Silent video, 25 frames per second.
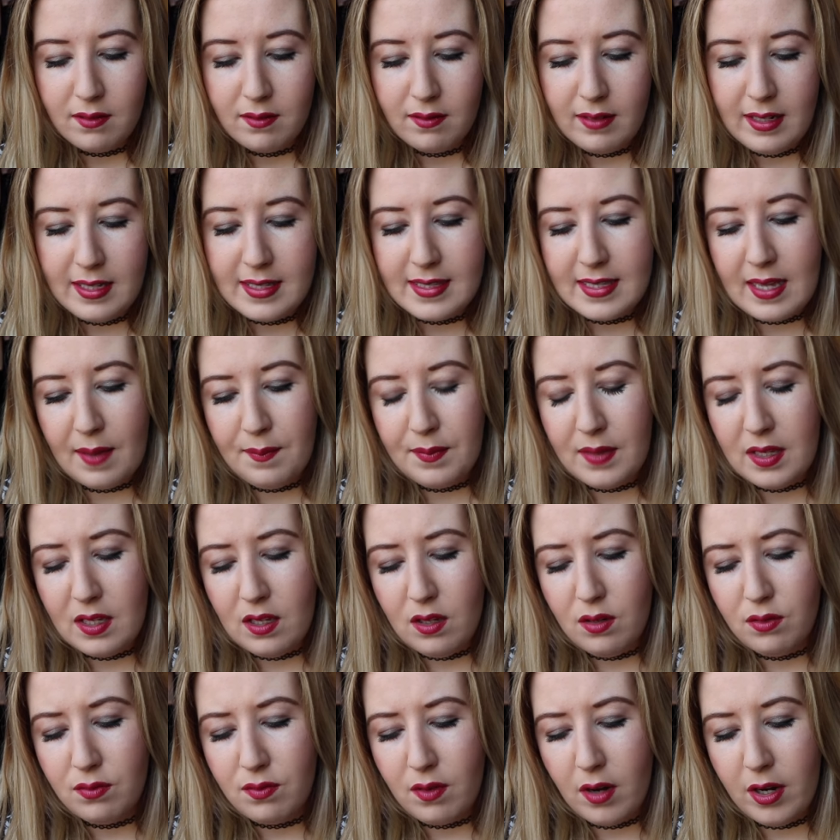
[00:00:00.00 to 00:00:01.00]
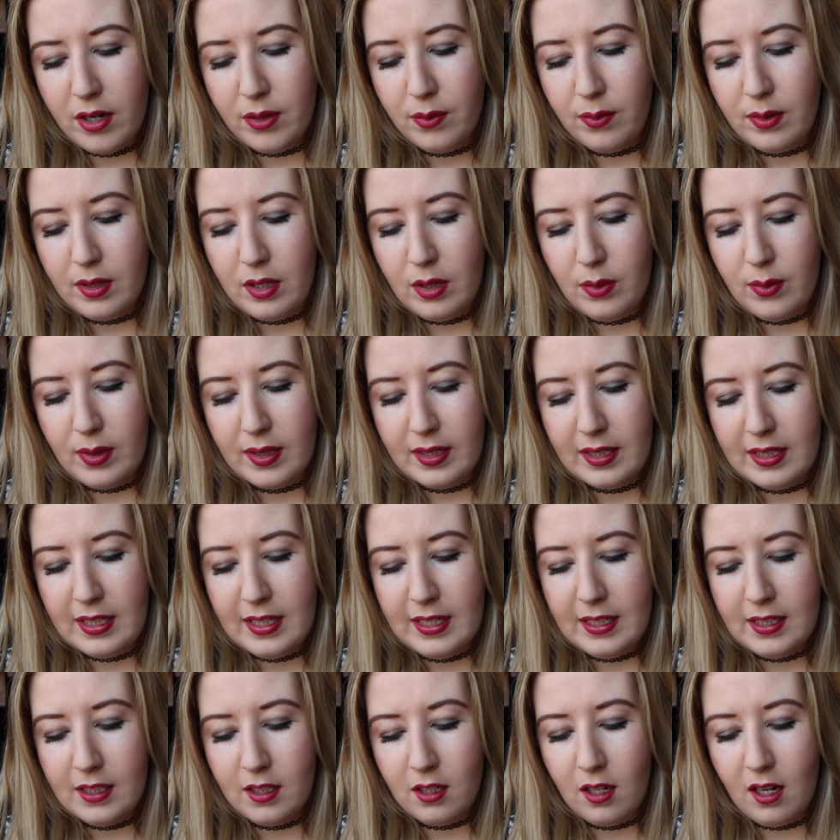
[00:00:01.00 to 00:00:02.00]
Read something you wrote when you were in
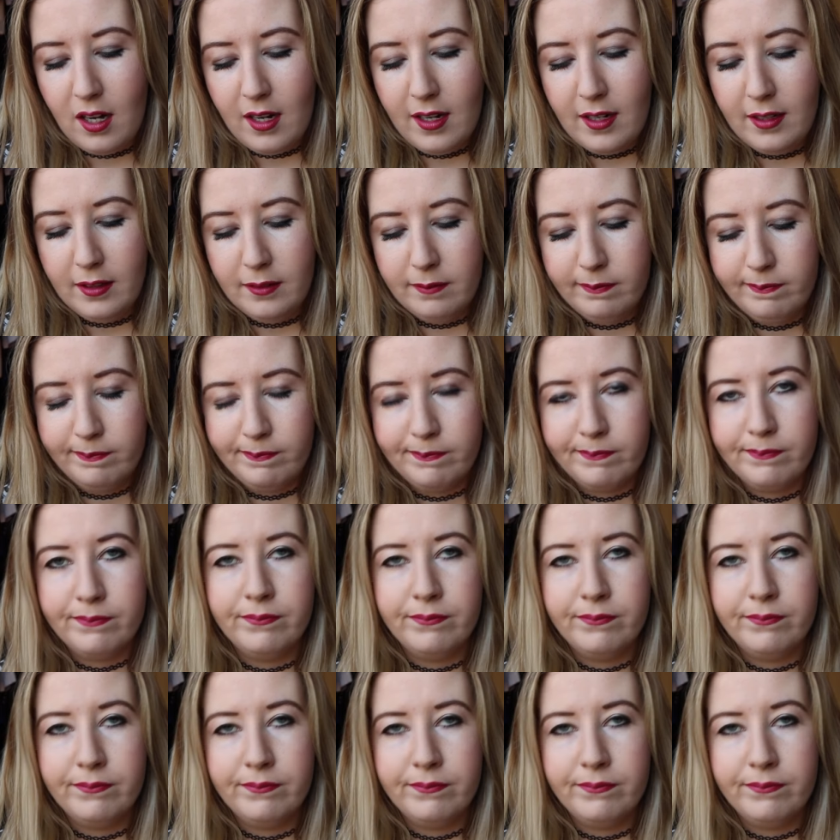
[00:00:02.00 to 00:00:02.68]
kindergarten.